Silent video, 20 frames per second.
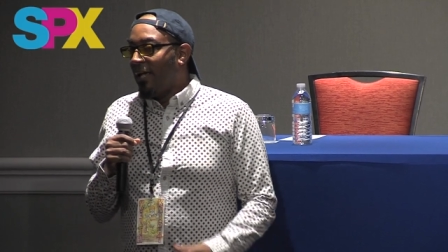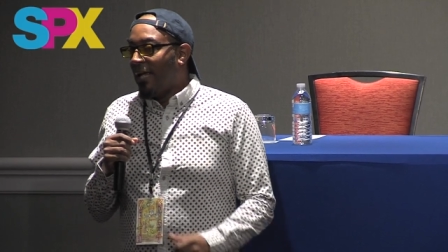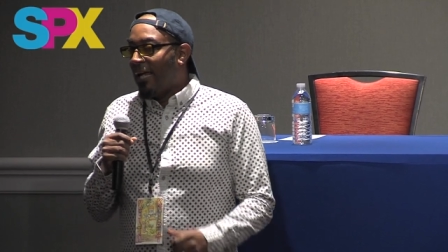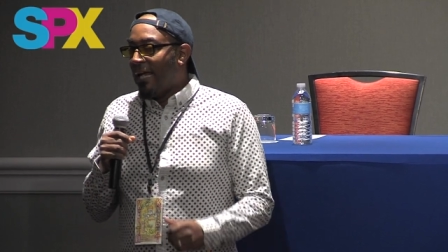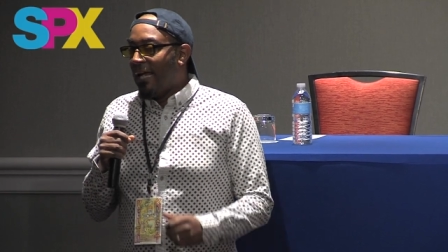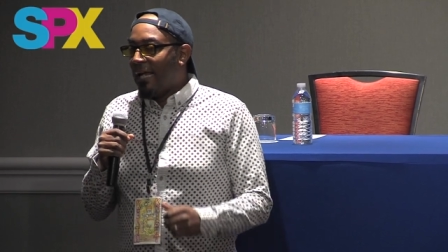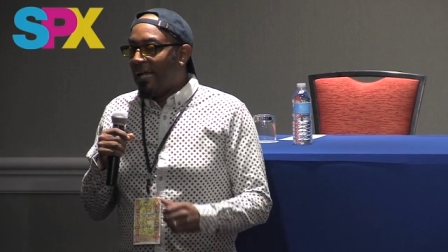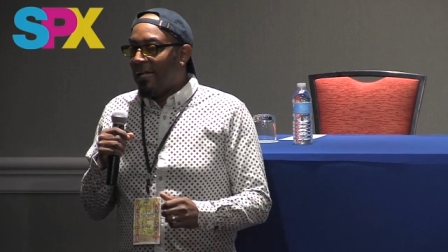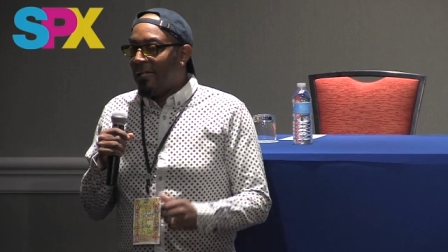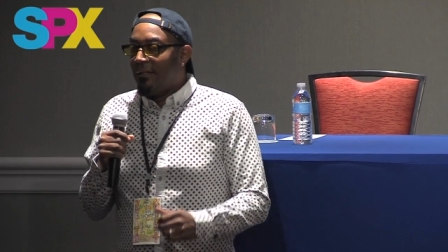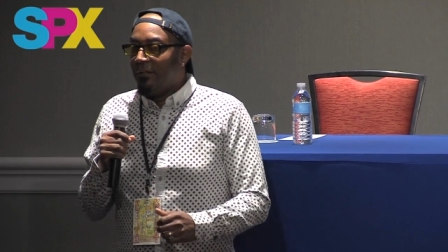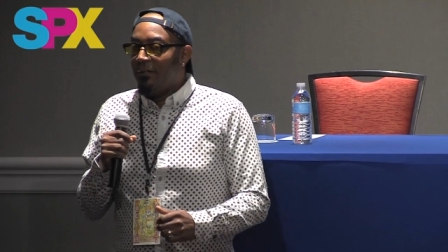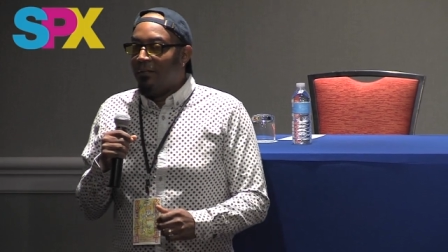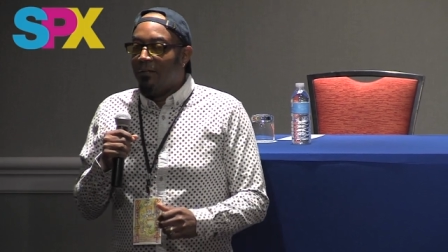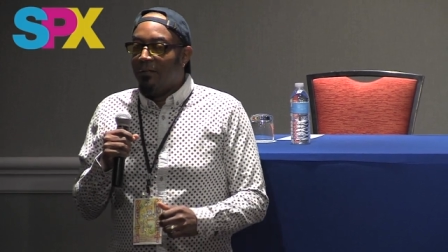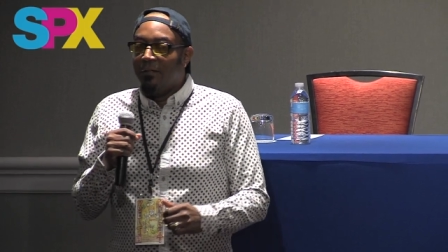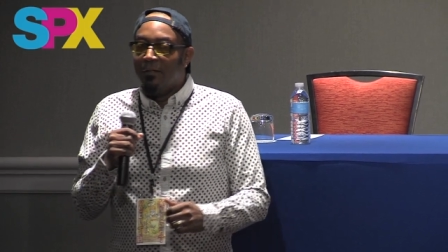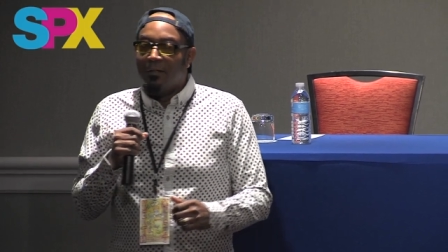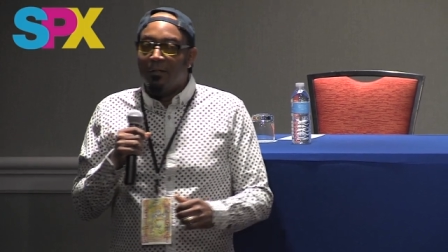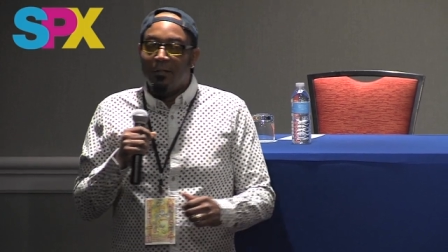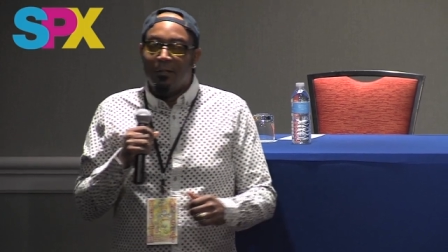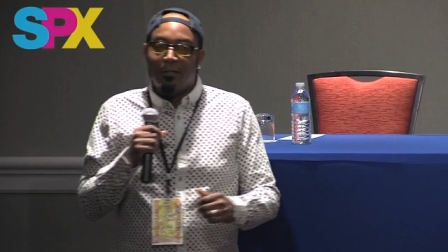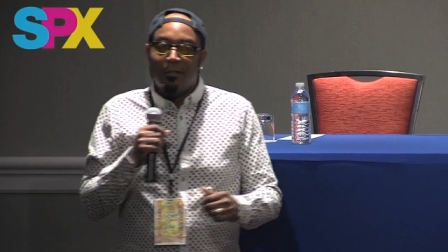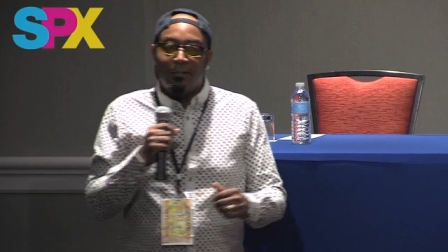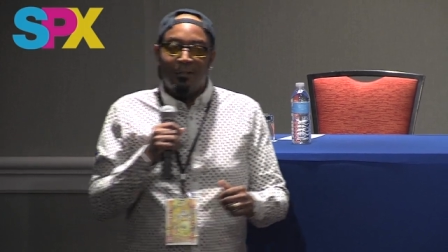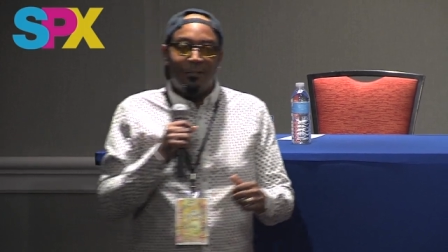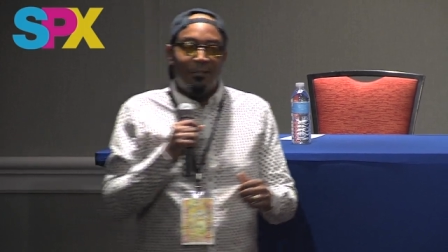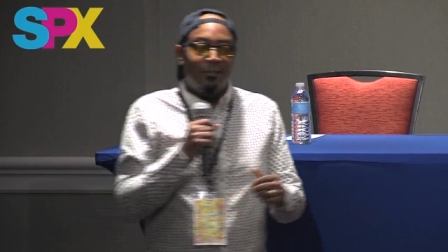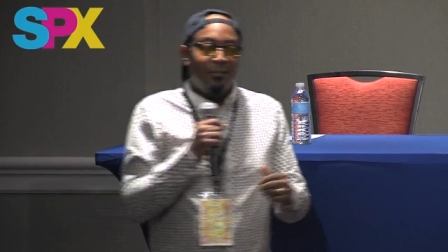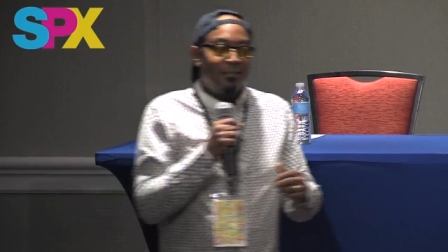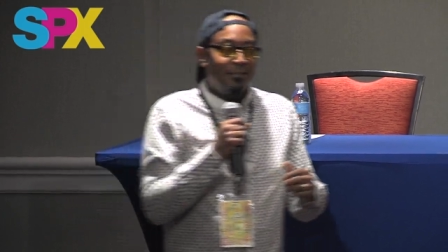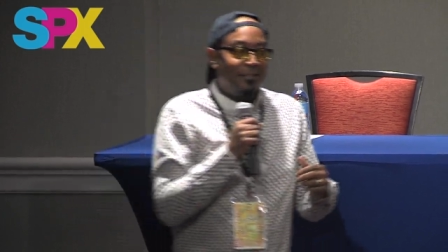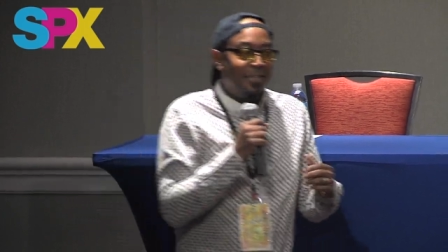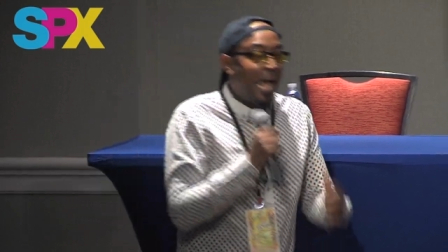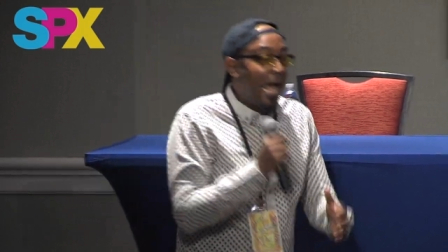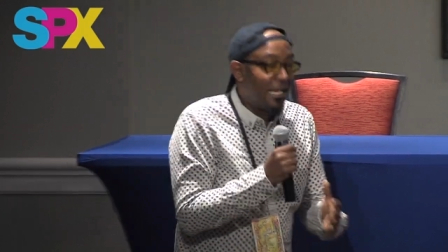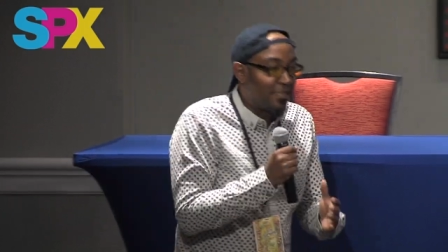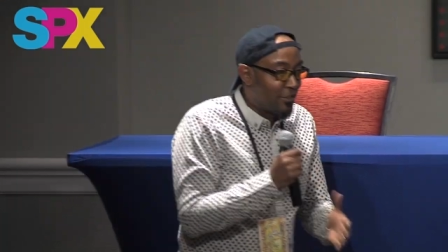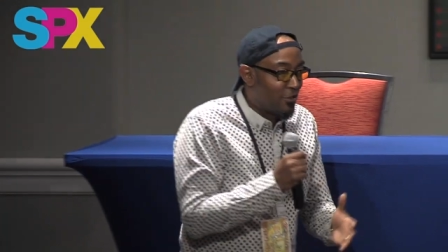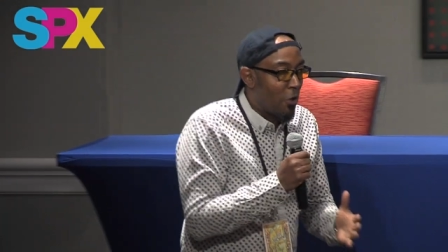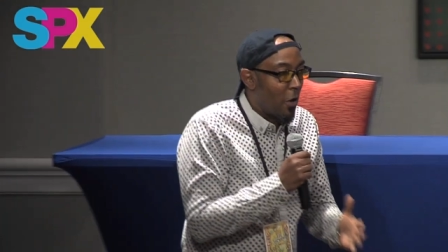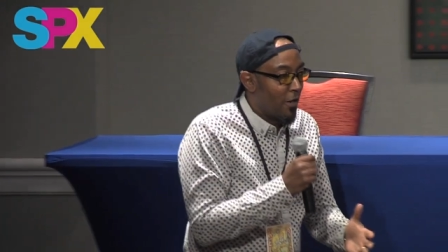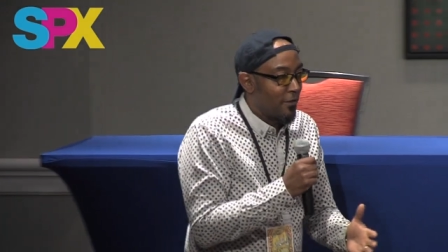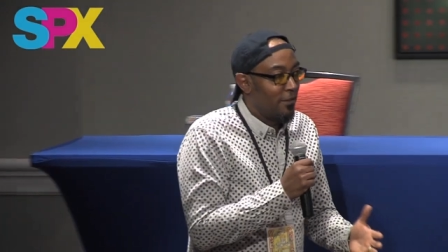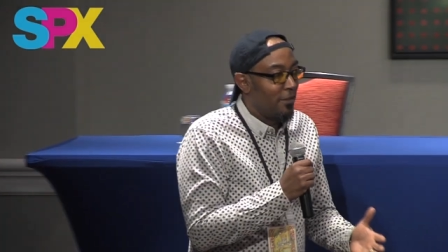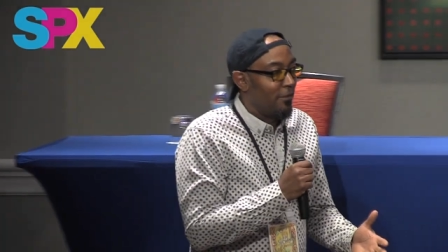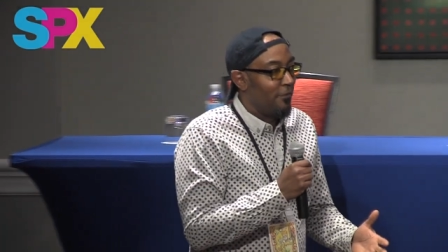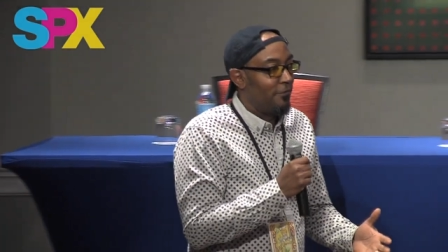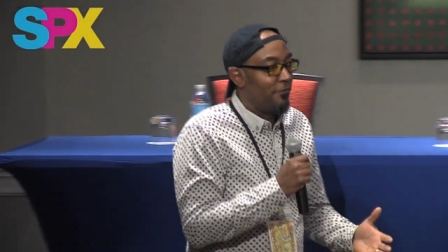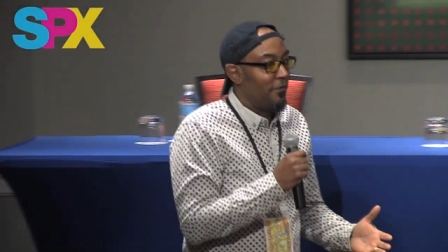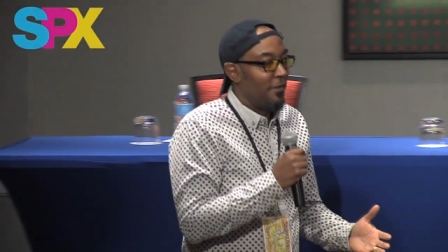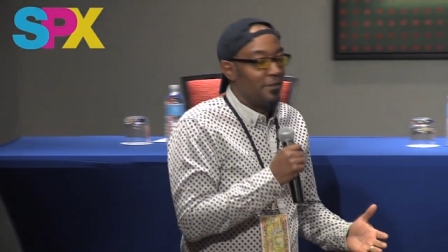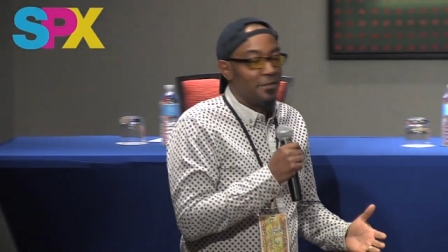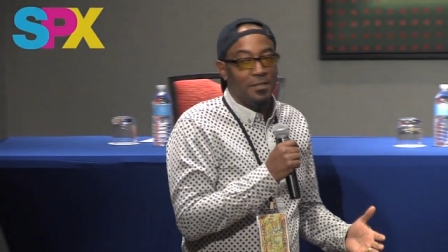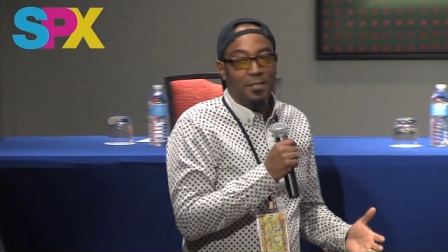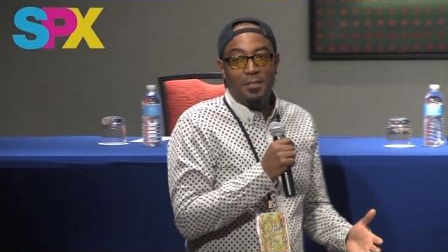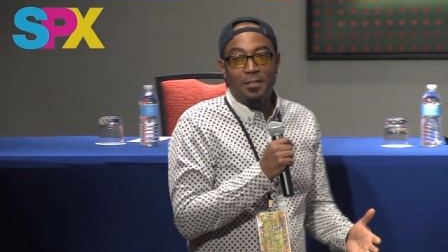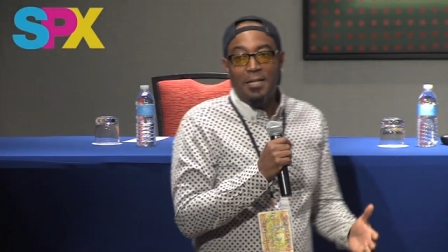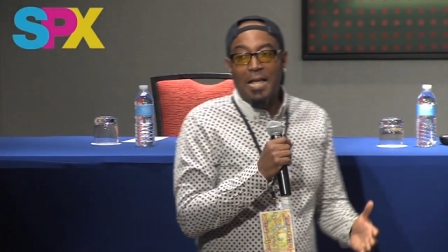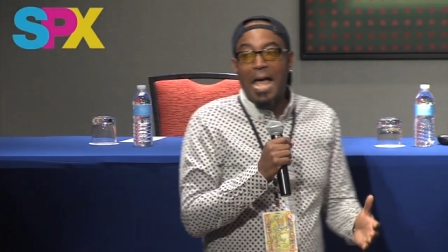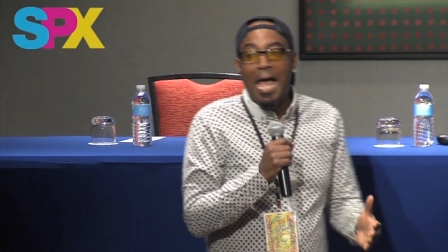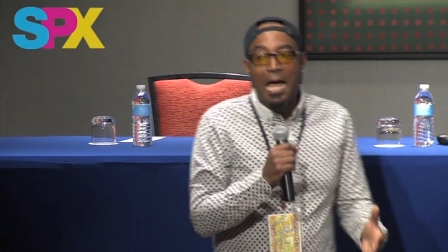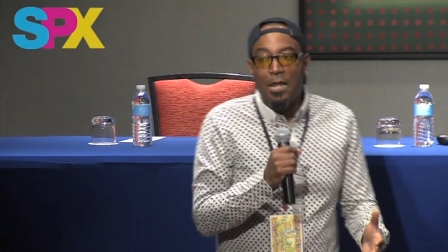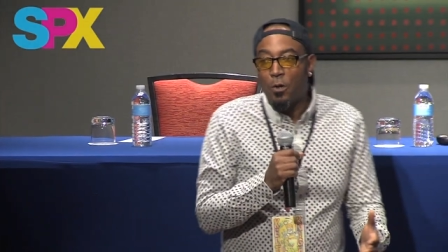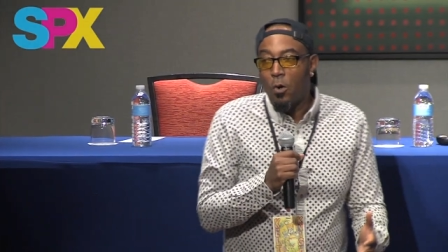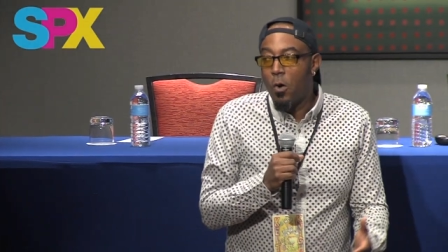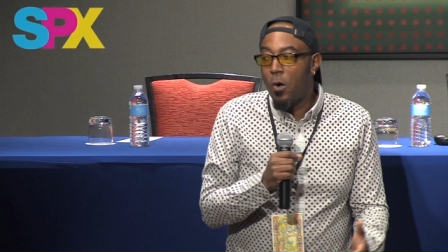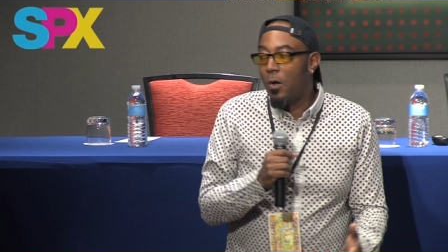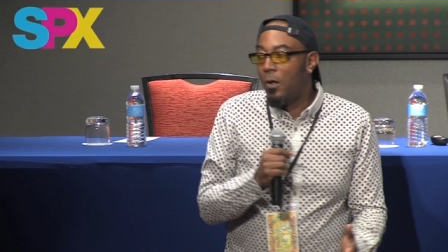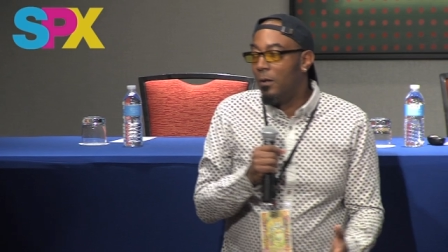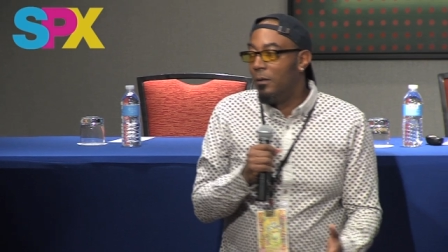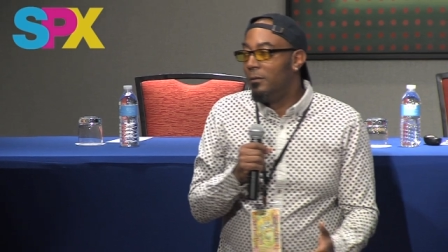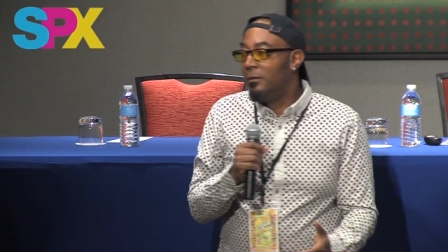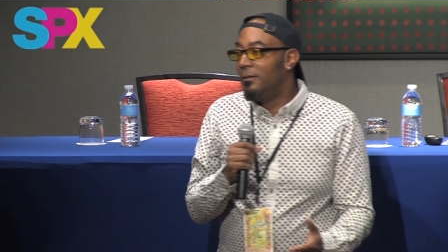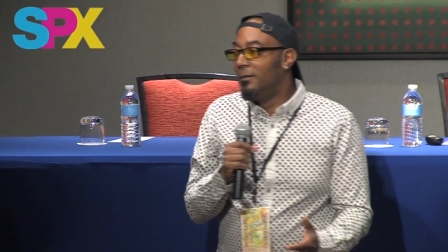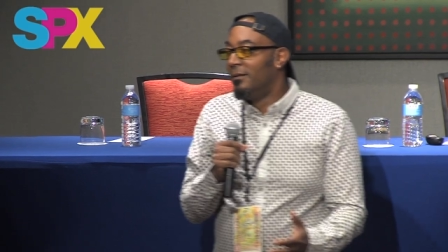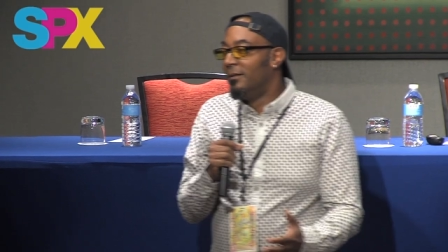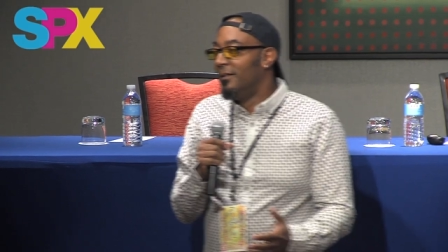And that's not gonna fix it at all.